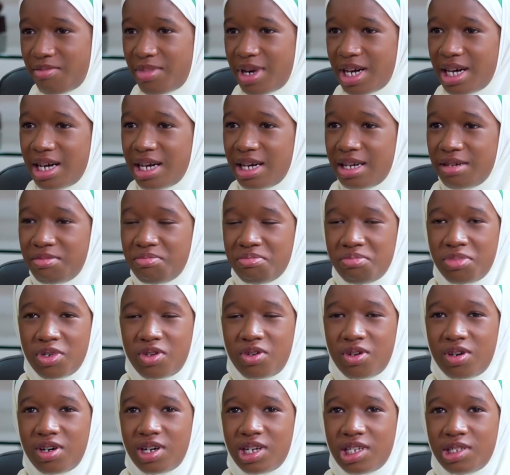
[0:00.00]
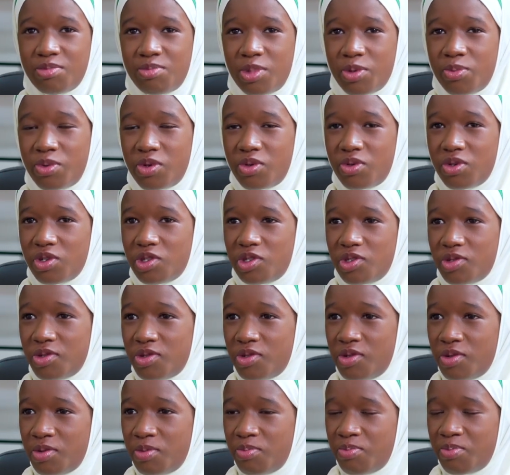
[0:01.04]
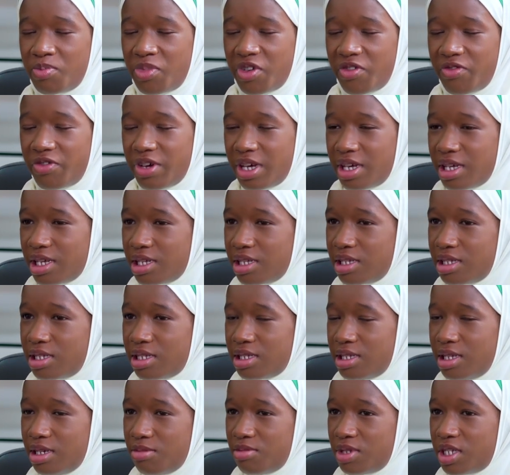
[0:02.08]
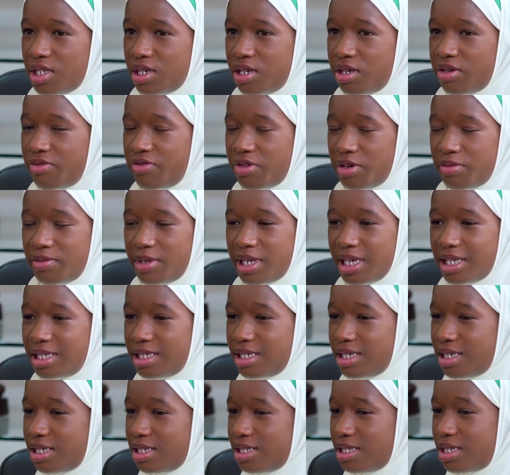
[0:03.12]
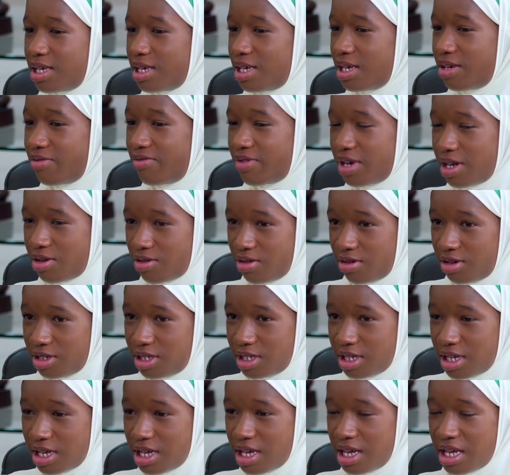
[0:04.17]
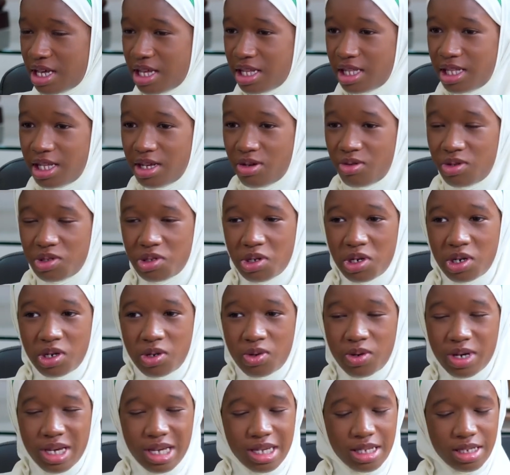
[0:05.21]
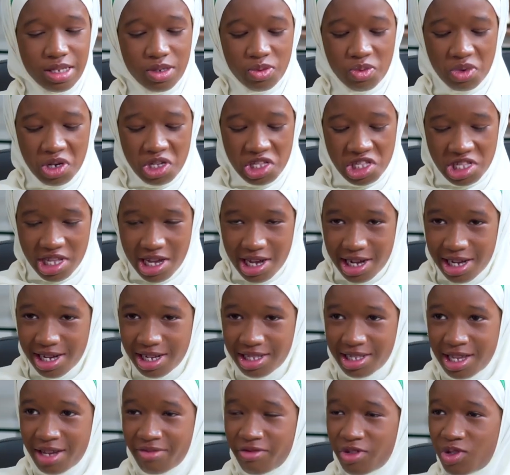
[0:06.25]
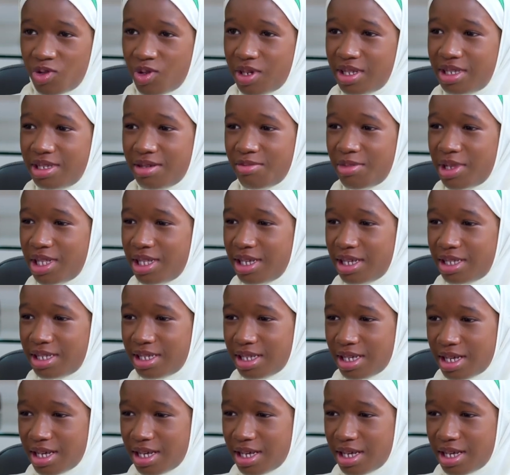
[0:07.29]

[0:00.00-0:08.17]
But because people want to prevent themselves from getting the virus, they would always wash their hand every 20 minutes